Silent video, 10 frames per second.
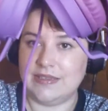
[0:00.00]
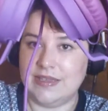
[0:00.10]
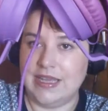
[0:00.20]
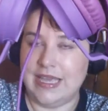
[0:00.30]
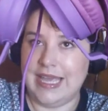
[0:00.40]
they'll
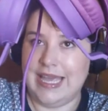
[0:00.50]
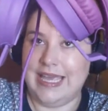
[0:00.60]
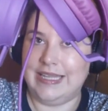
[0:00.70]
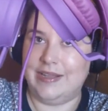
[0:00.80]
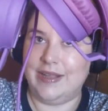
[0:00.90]
have
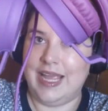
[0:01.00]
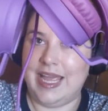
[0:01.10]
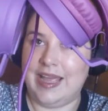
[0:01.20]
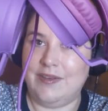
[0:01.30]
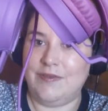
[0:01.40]
a
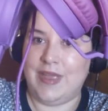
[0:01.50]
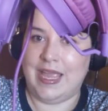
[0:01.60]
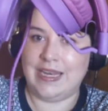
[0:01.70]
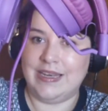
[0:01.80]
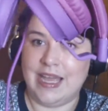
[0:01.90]
nice
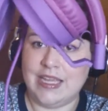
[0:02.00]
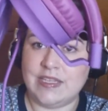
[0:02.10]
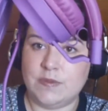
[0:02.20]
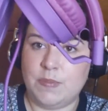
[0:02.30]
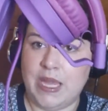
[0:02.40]
pair of
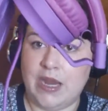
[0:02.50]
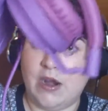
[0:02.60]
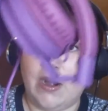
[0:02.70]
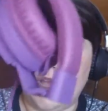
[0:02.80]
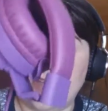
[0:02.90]

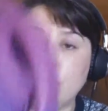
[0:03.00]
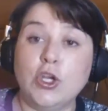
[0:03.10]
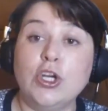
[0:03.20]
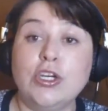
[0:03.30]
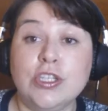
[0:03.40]
cushy,
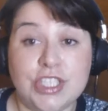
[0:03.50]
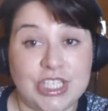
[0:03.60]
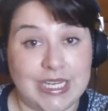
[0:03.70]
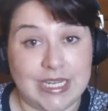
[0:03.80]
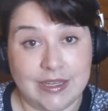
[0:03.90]

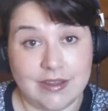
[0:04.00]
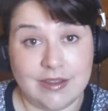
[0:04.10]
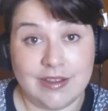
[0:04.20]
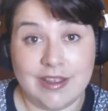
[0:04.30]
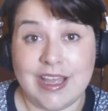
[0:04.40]

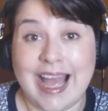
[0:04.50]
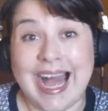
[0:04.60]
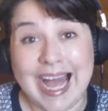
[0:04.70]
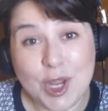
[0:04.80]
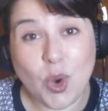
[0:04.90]
high-quality
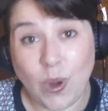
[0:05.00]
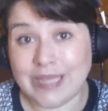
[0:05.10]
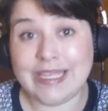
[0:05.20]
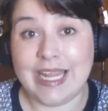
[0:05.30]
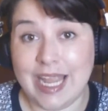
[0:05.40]
headphones
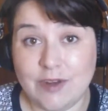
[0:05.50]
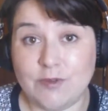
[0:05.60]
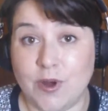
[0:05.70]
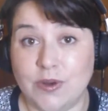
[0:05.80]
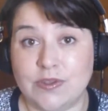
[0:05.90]
for
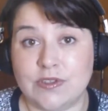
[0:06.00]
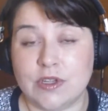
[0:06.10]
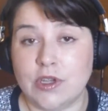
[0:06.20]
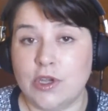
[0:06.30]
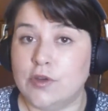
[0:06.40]
use while
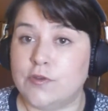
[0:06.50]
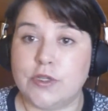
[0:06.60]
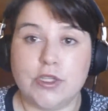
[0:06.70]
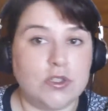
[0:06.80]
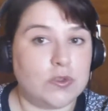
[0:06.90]
you're on the
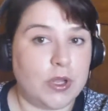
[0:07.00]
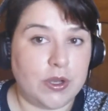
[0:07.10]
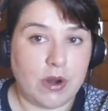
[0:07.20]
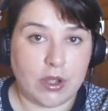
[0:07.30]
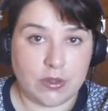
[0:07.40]
road. We're
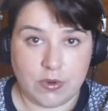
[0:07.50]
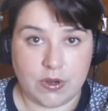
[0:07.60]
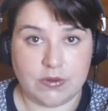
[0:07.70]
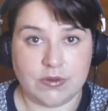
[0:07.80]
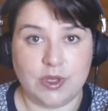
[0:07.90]
going to be
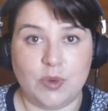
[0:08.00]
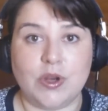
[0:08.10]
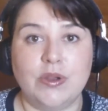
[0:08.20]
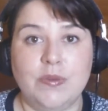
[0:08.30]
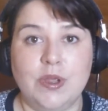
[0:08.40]
going on a,